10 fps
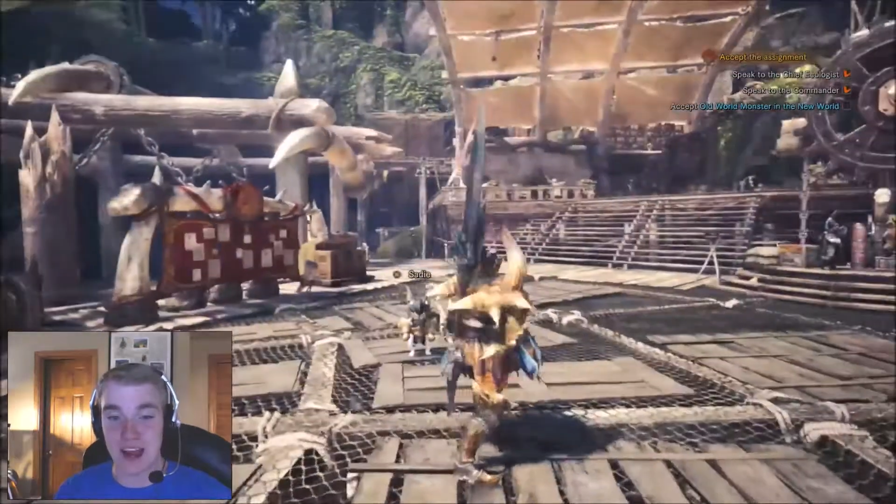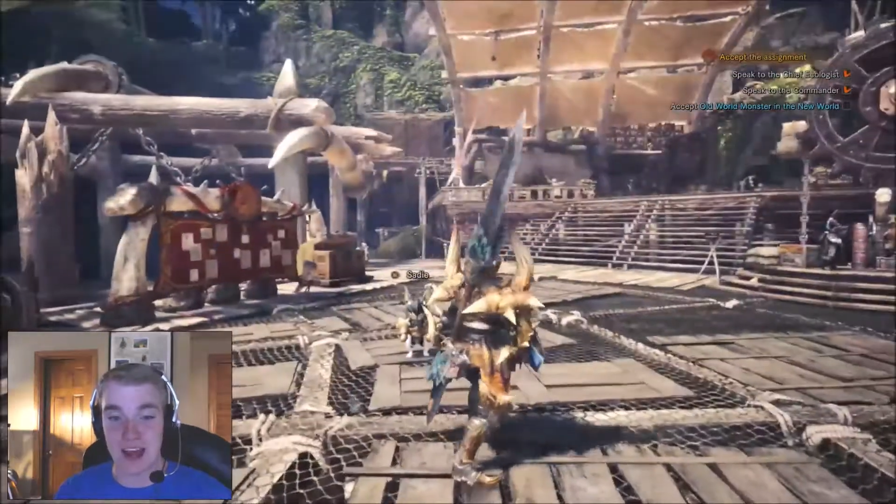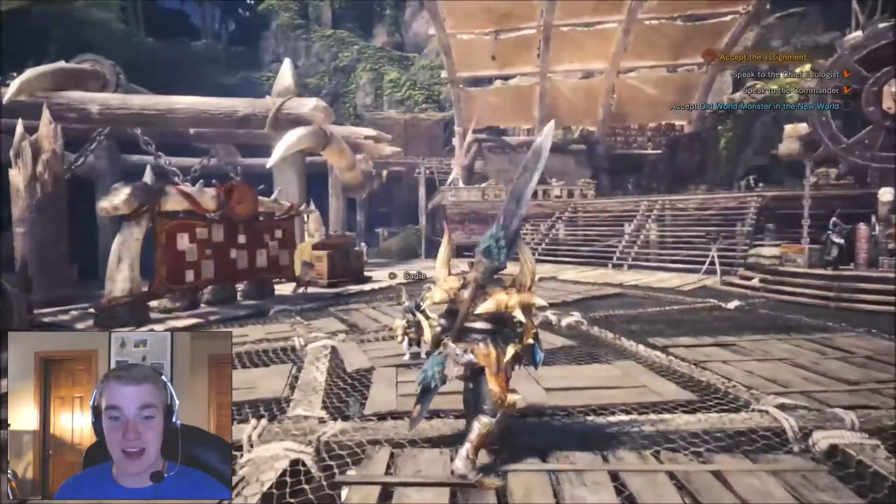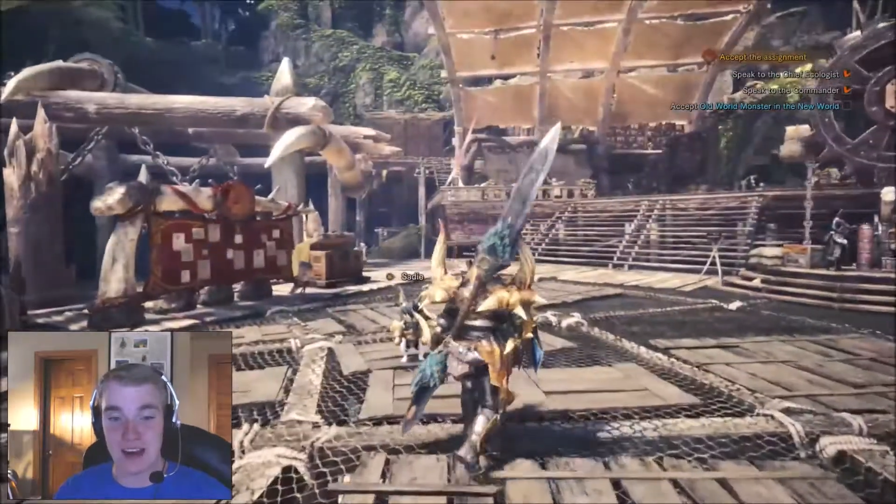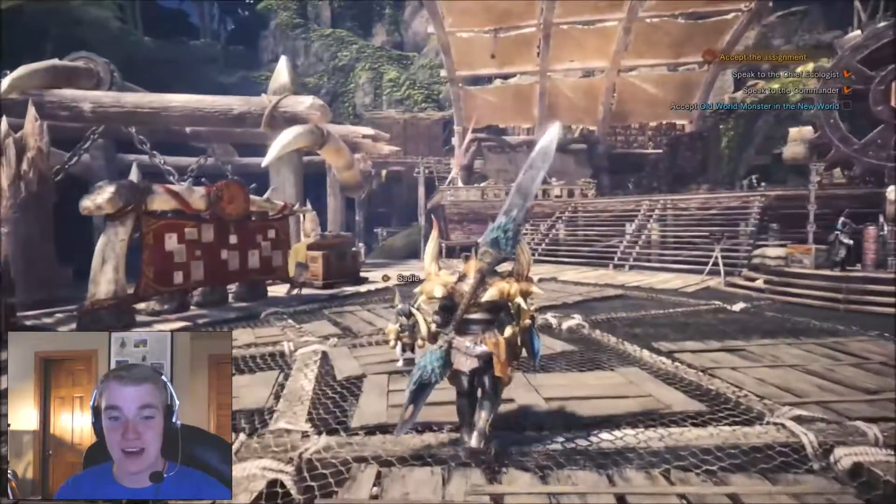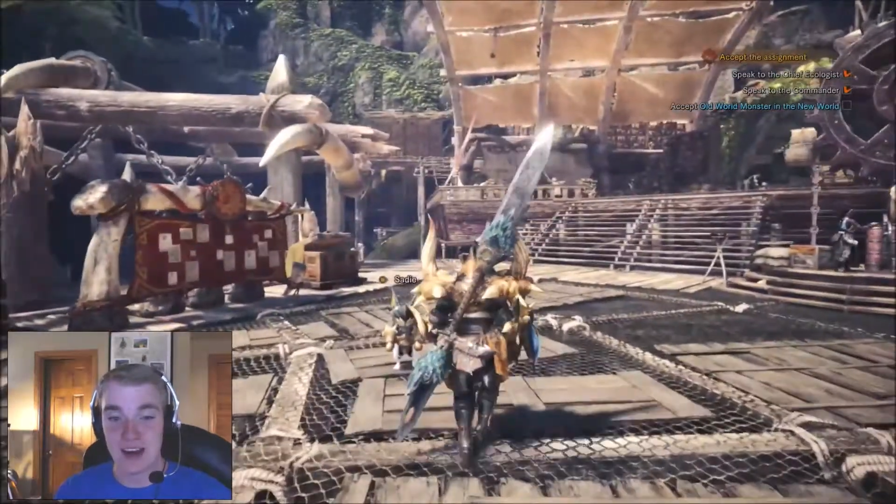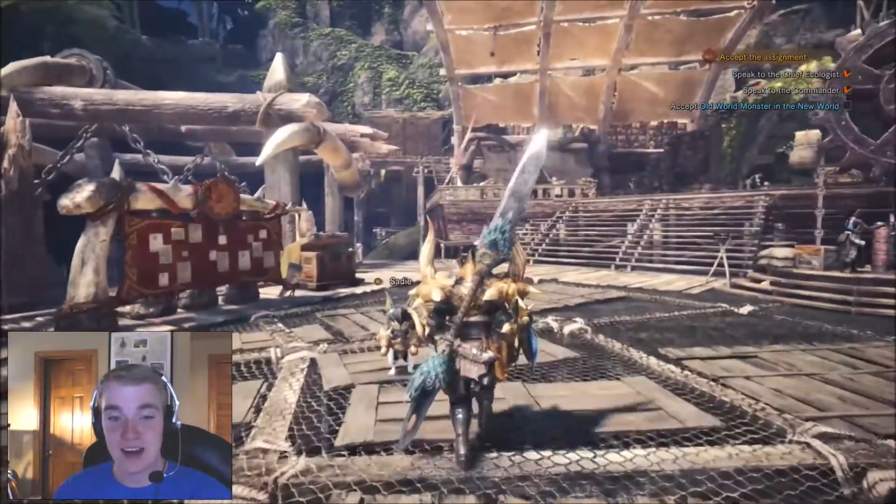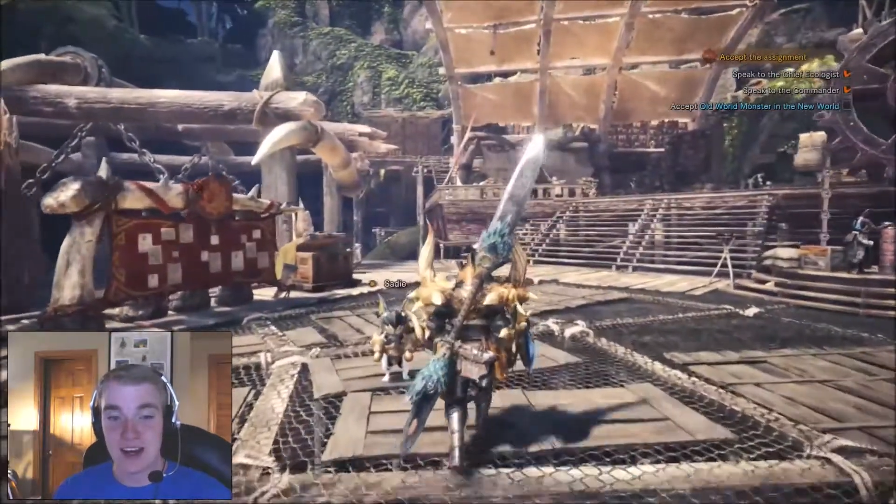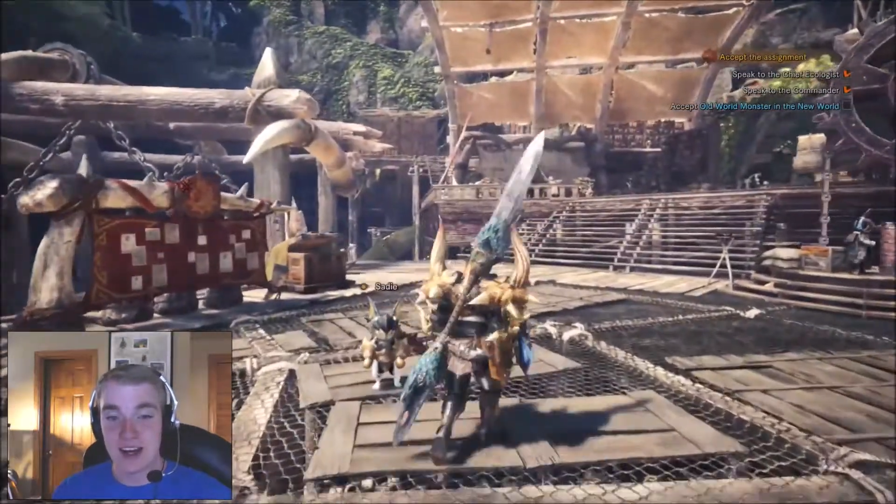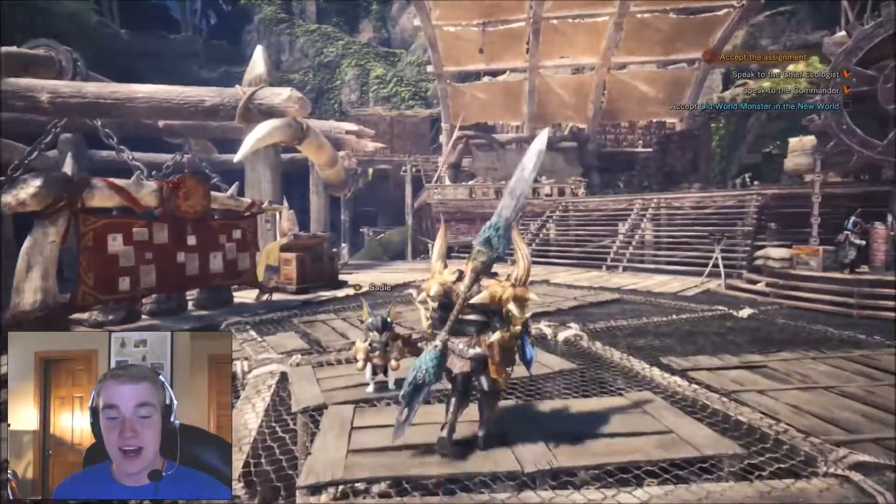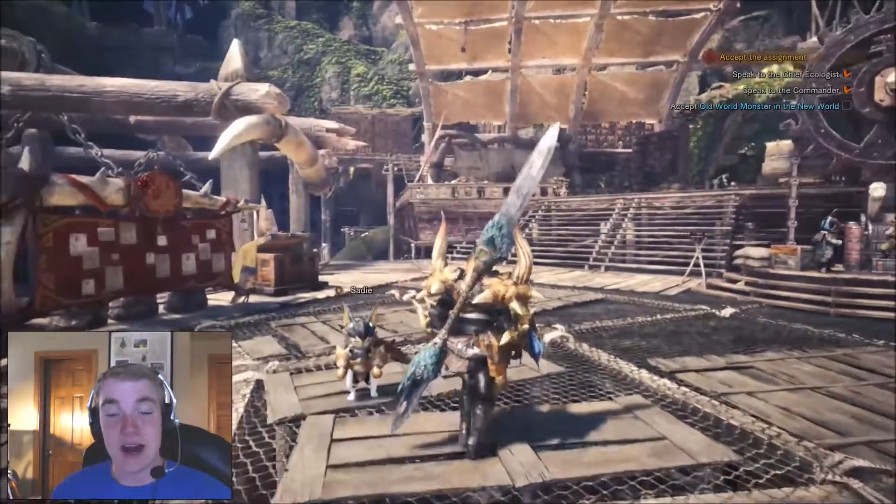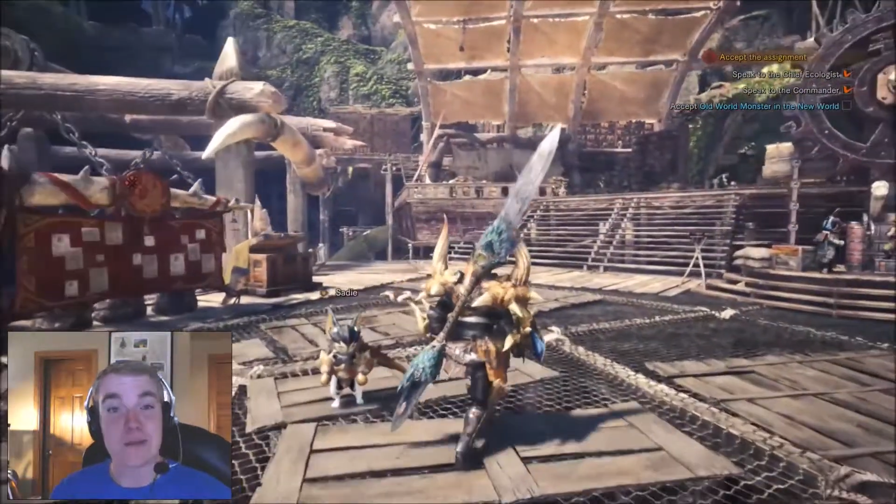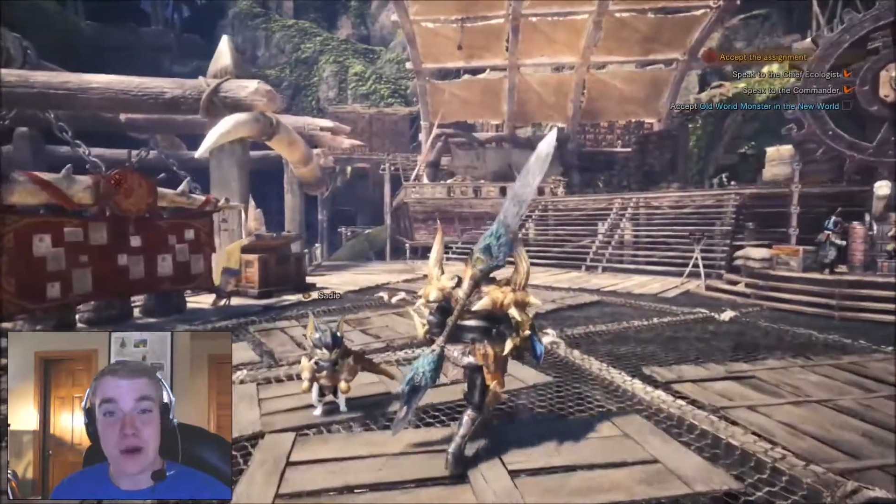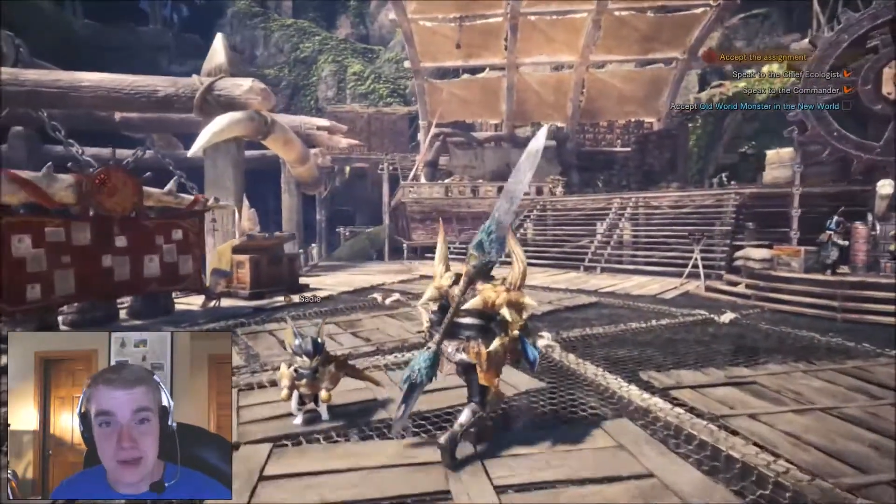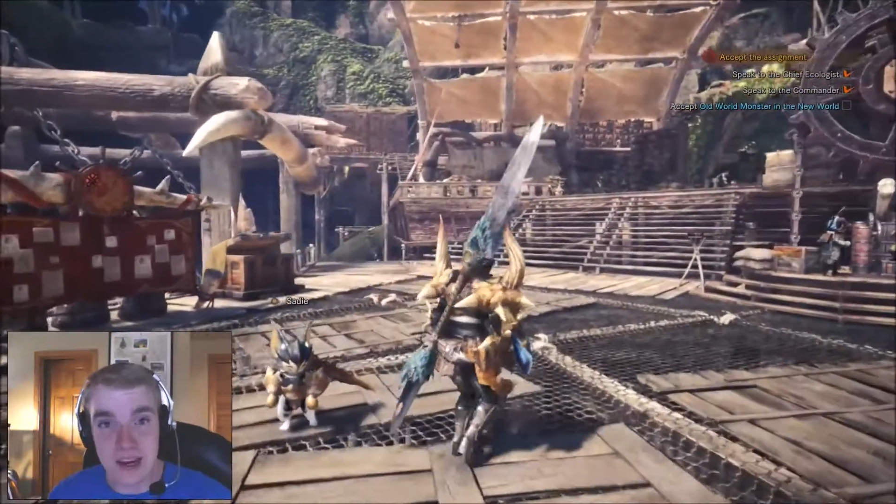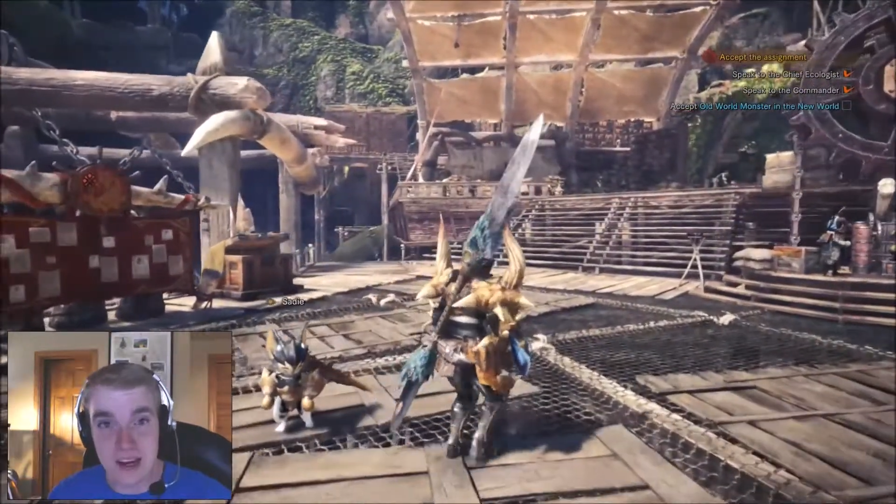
and I'm probably not